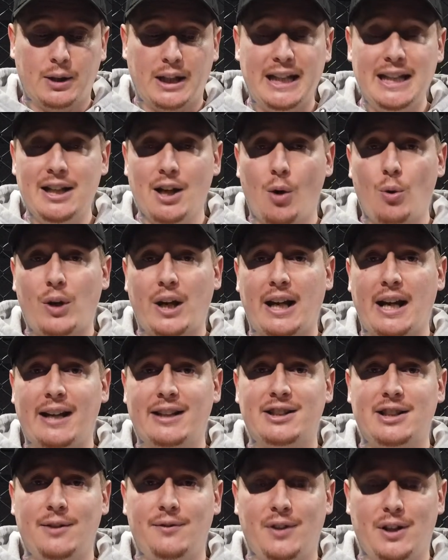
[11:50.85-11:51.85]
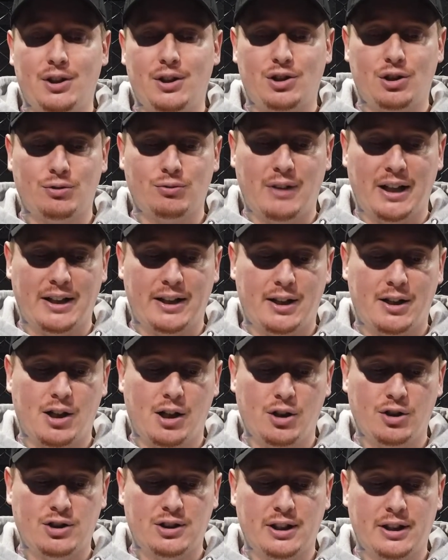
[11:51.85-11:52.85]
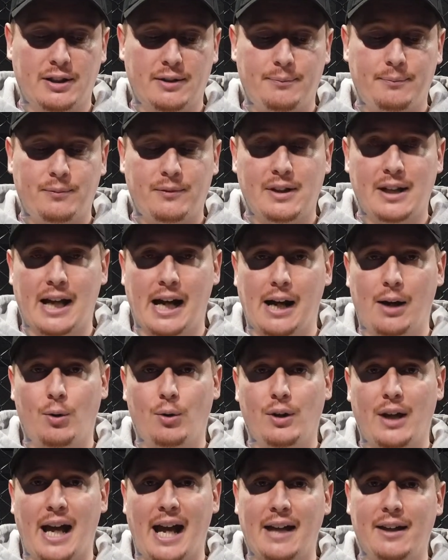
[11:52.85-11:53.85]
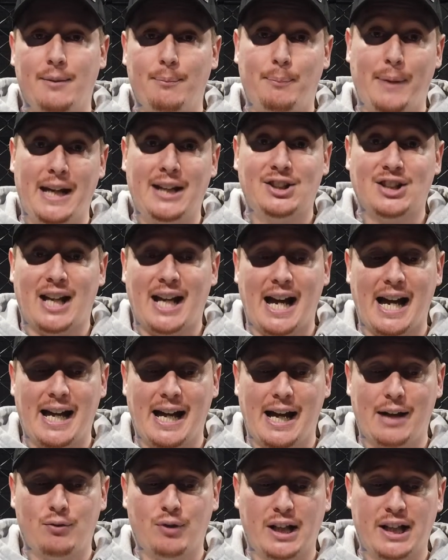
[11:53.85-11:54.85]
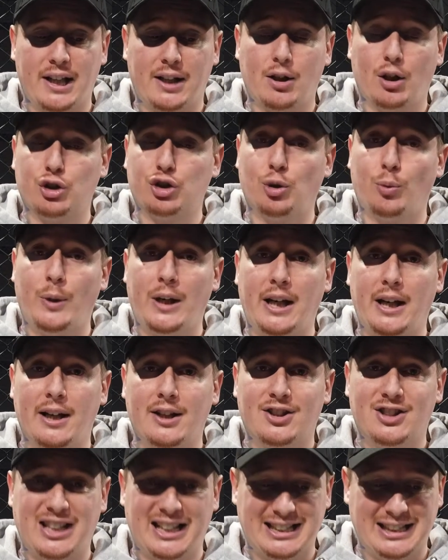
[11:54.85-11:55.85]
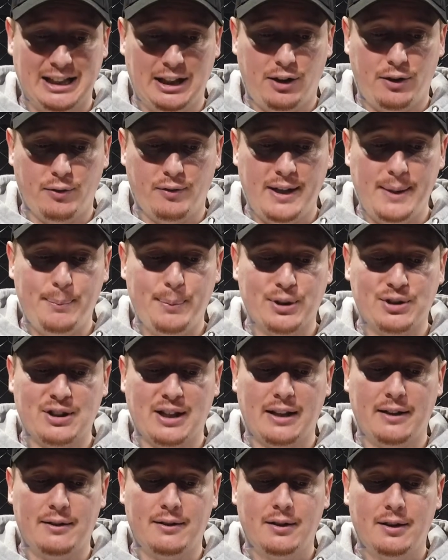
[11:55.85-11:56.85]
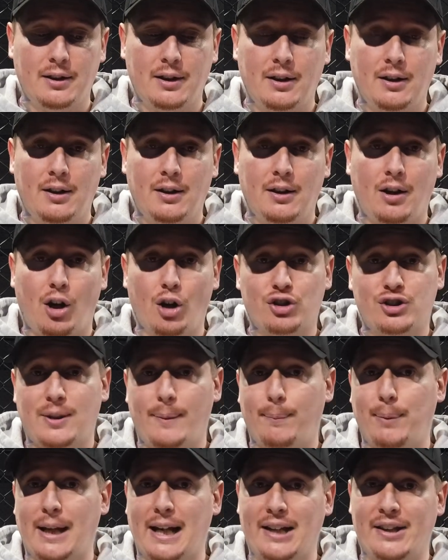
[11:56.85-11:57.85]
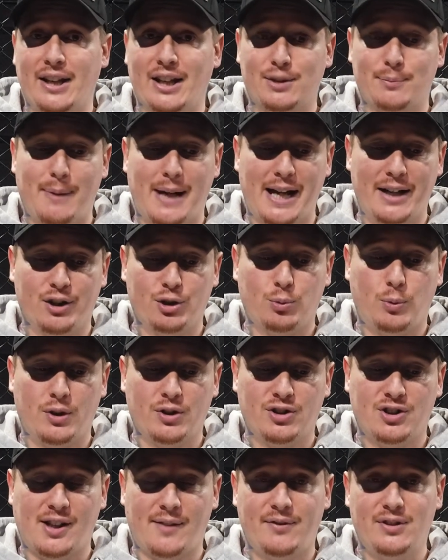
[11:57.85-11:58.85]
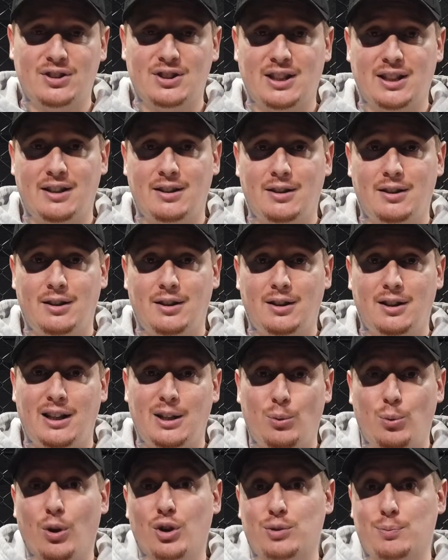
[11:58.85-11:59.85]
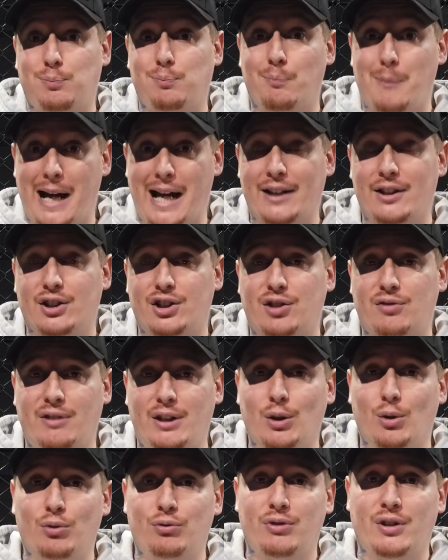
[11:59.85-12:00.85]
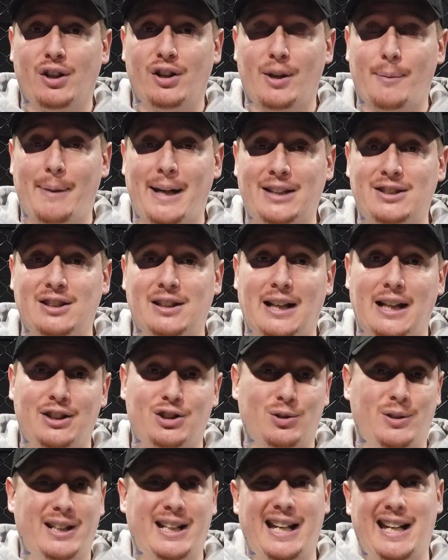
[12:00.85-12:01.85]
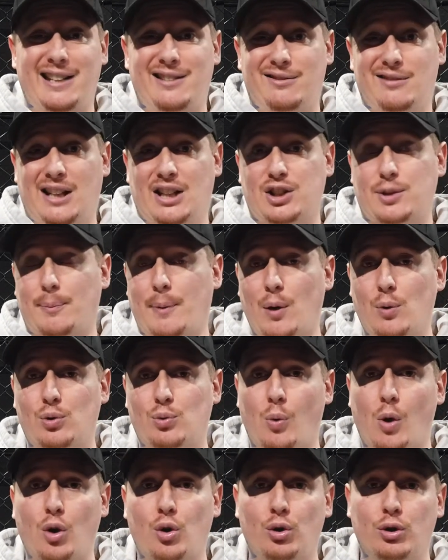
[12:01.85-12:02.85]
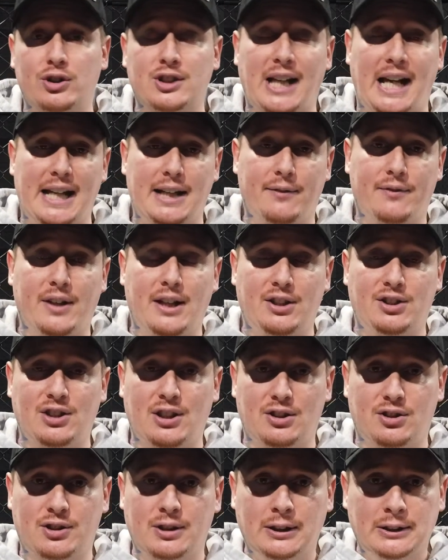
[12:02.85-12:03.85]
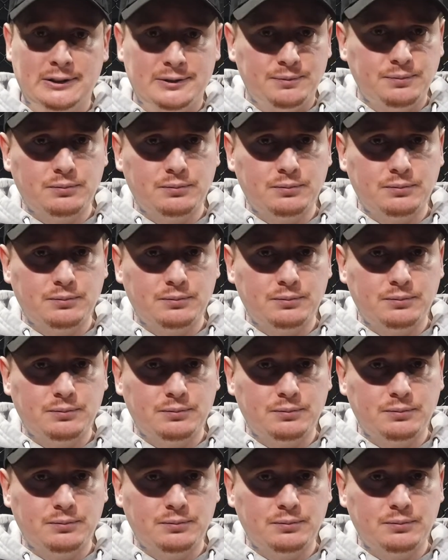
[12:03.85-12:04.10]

Guido Cannetti versus Randy Costa. Now, Bayes AI had Randy Costa winning at 63%. Odds implied that's minus 170. He was minus 300 on the betting line. So again, I suppose one good side of this is